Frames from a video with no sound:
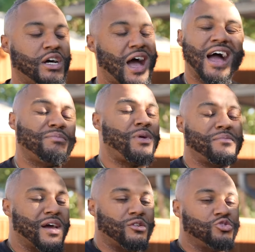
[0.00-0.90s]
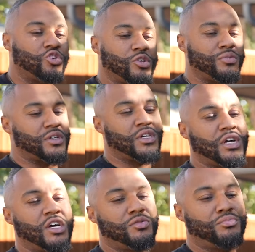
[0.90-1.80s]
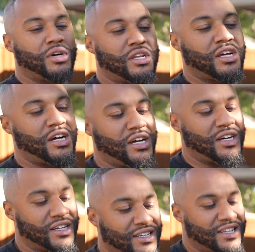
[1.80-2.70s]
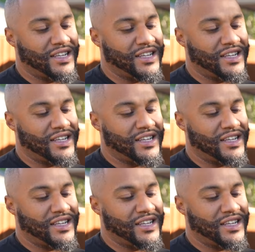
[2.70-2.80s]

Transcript: I ain't probably not gonna show you, but I'm